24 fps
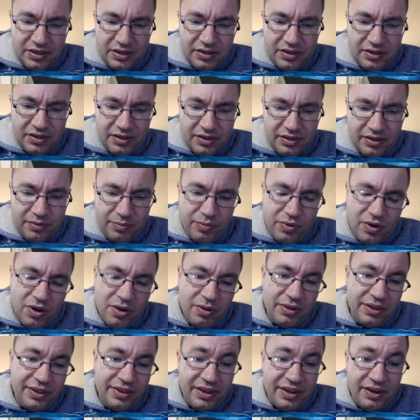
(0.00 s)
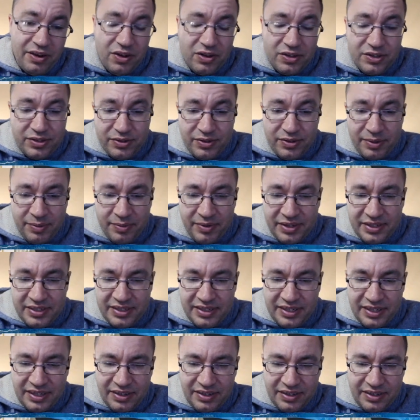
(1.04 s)
kind of probably then also, I'm going to
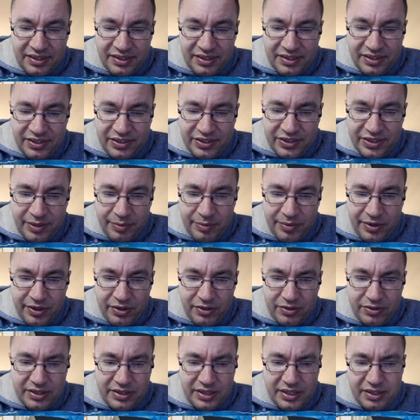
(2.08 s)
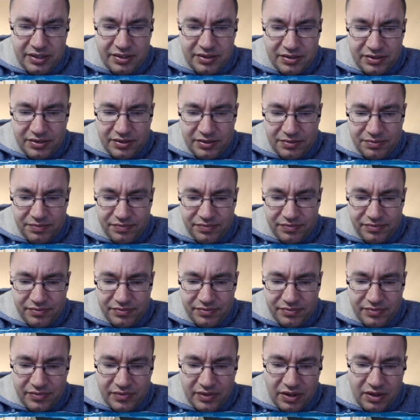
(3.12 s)
say a Gym Hero set.
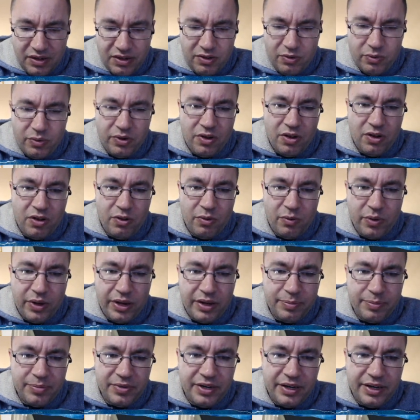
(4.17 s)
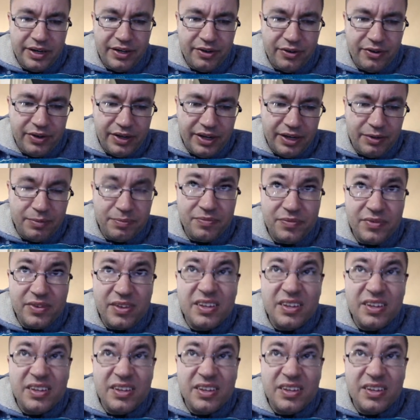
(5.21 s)
Oh, we're all the way up to Neo now.